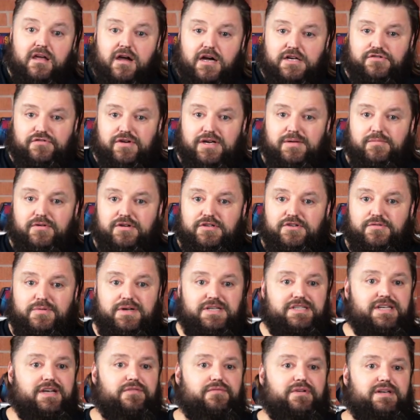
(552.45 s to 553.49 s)
I stream on
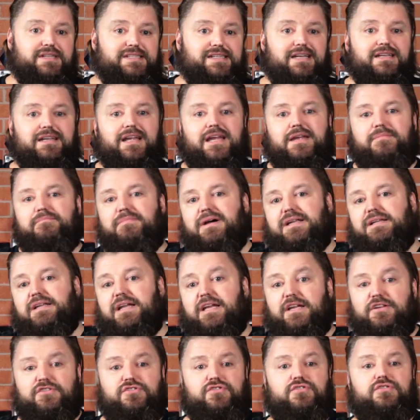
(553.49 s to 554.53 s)
Twitch every Sunday,
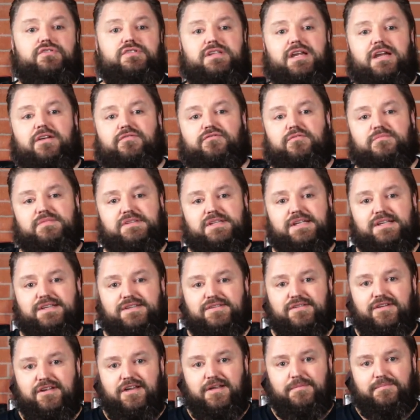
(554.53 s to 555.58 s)
Monday and Tuesday from
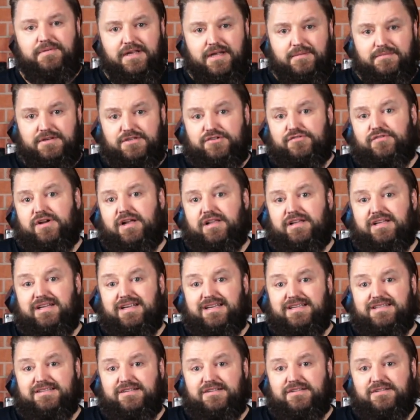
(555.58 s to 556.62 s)
6:30 PM Australian
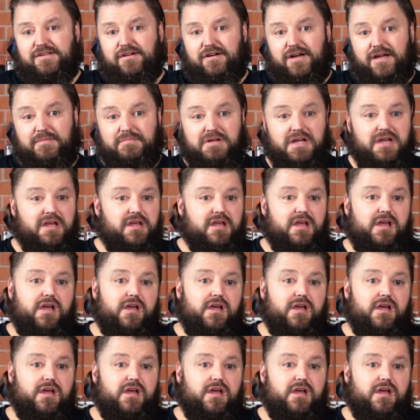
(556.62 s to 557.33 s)
Eastern Time.